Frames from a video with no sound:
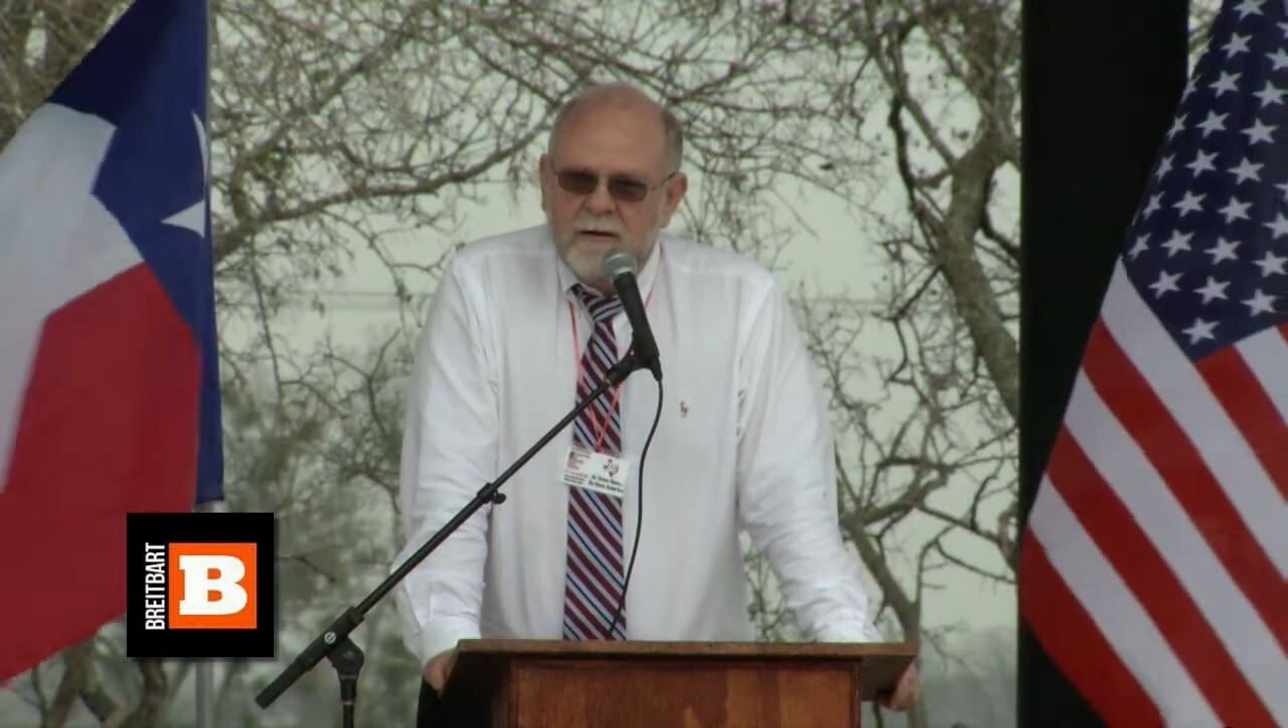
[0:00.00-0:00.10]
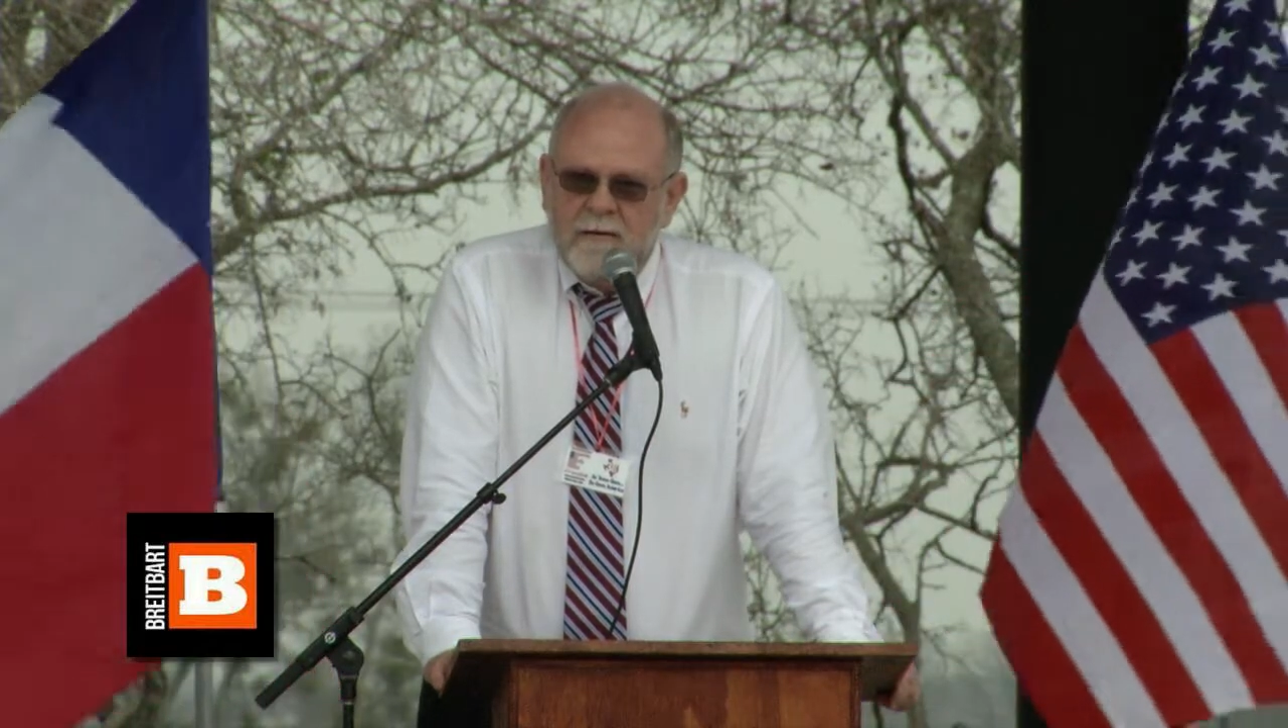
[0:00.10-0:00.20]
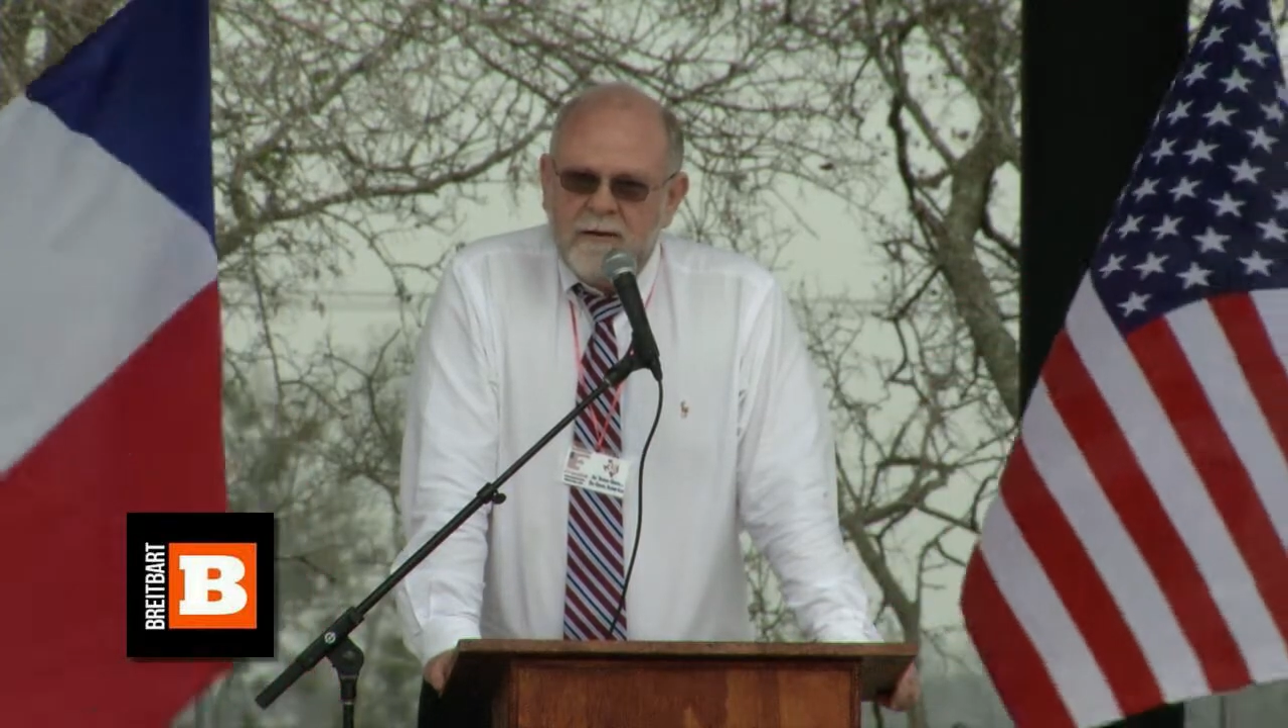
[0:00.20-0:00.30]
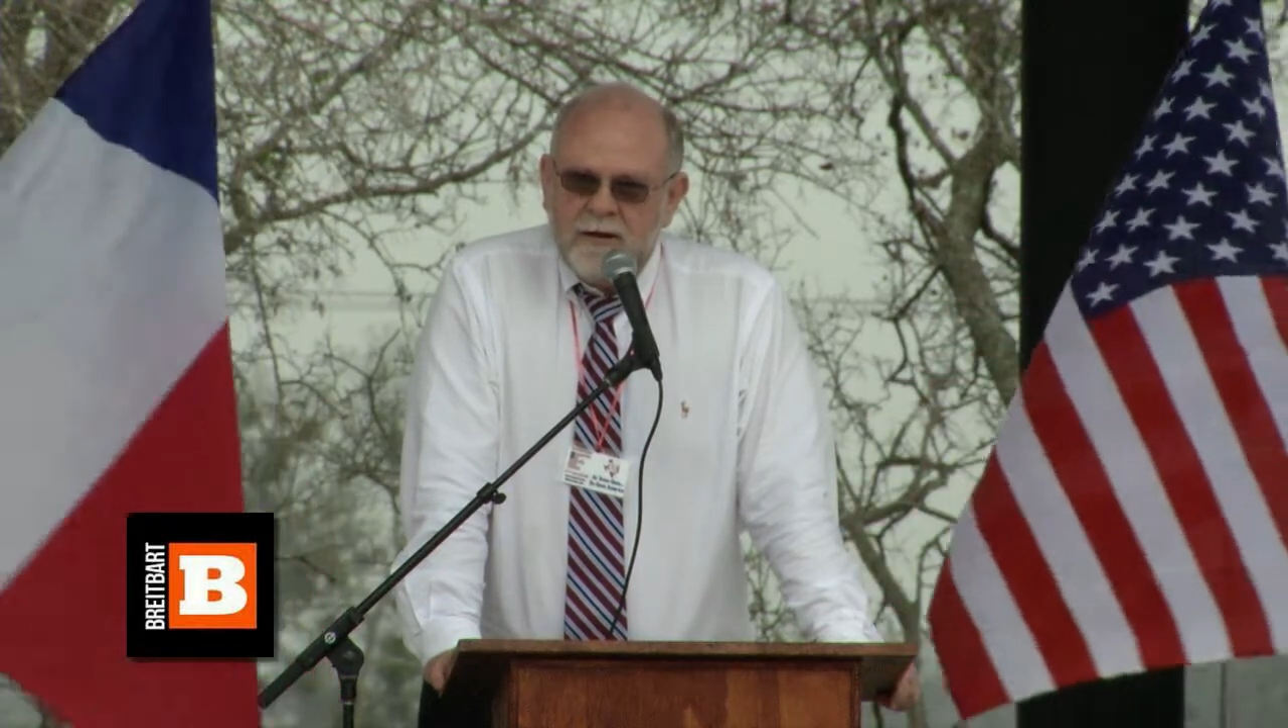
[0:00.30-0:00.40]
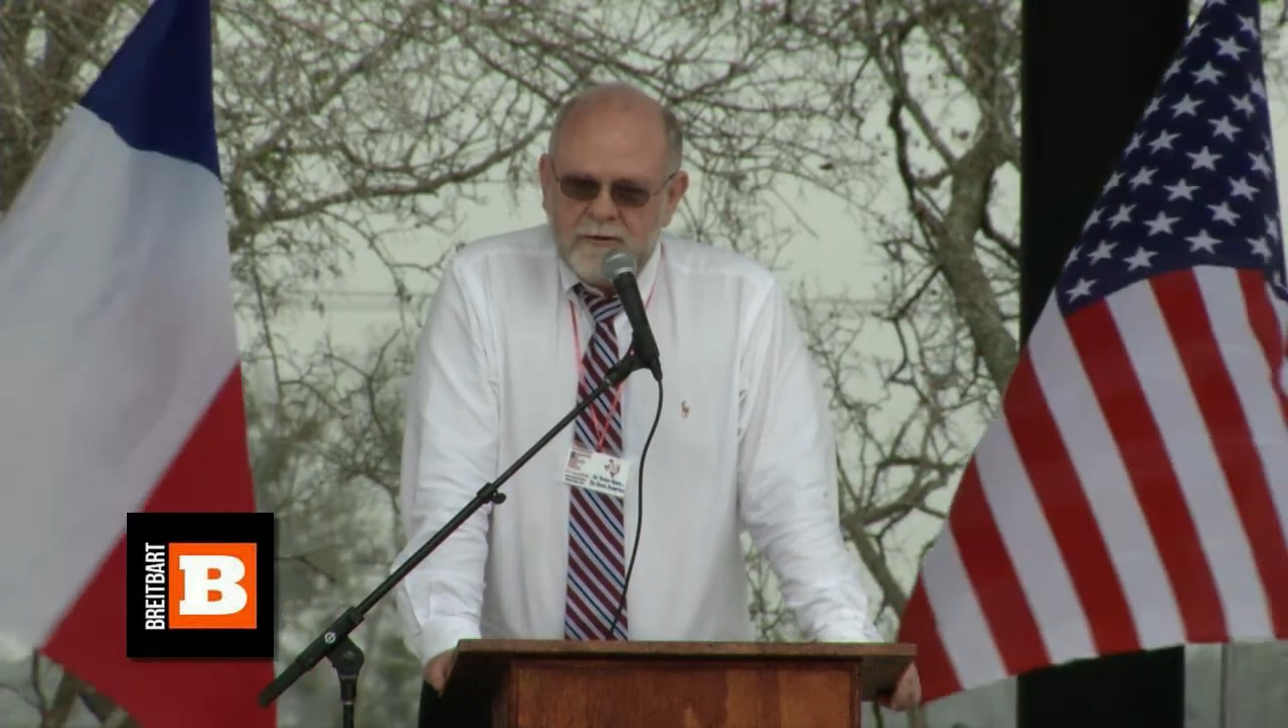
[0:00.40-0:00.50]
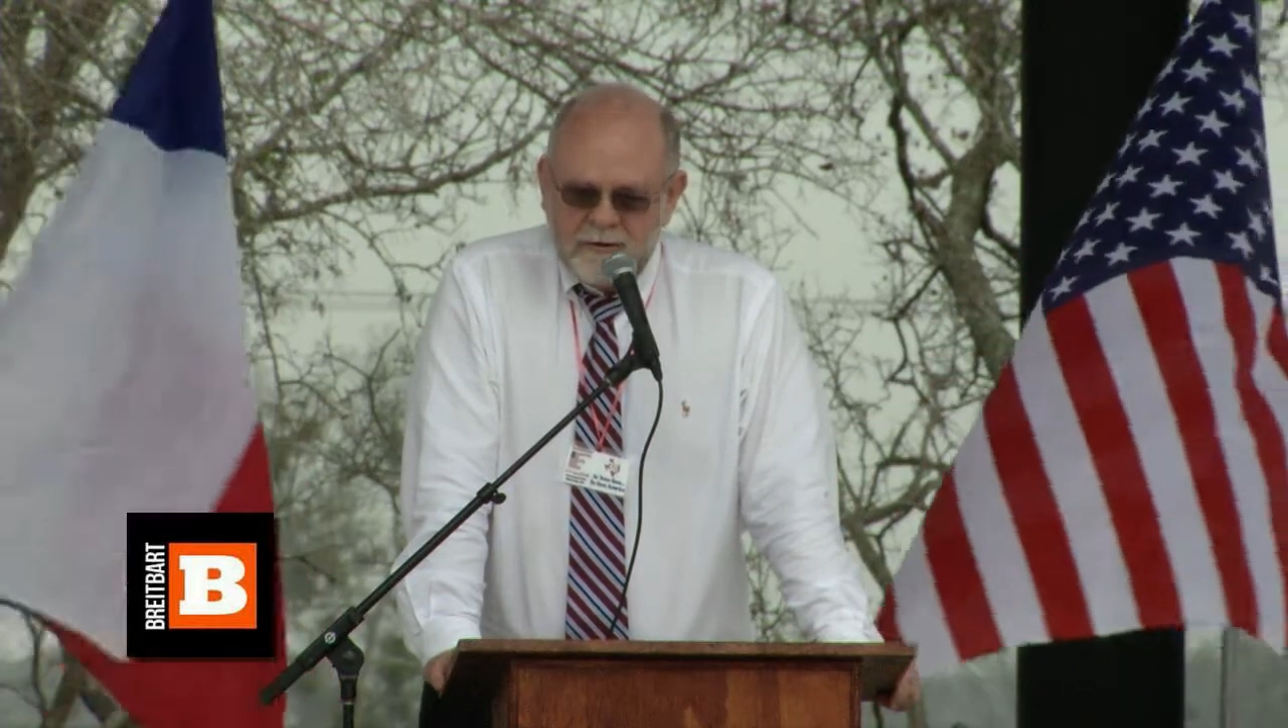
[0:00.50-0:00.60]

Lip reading: that our